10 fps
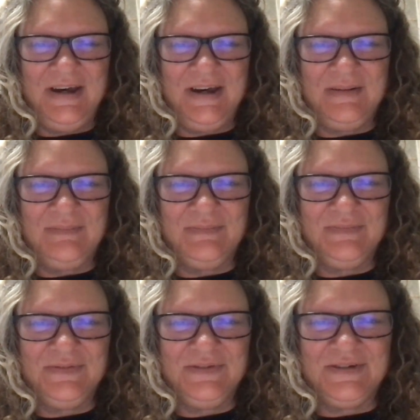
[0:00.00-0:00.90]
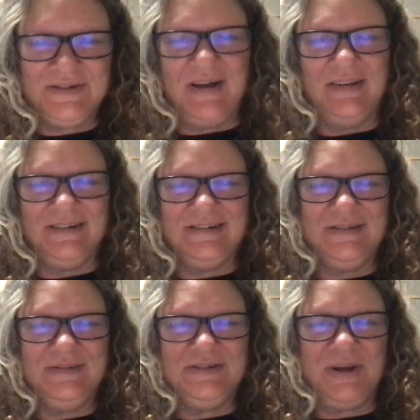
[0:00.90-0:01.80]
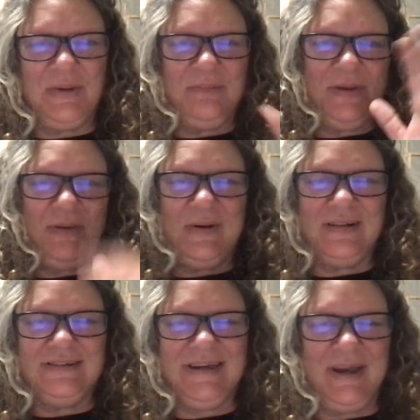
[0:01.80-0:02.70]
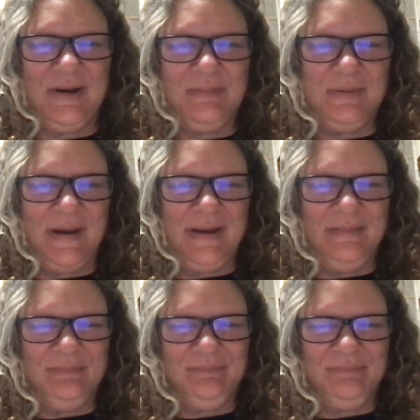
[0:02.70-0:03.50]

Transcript: um, to Scotland. So be well. Take care. Bye-bye.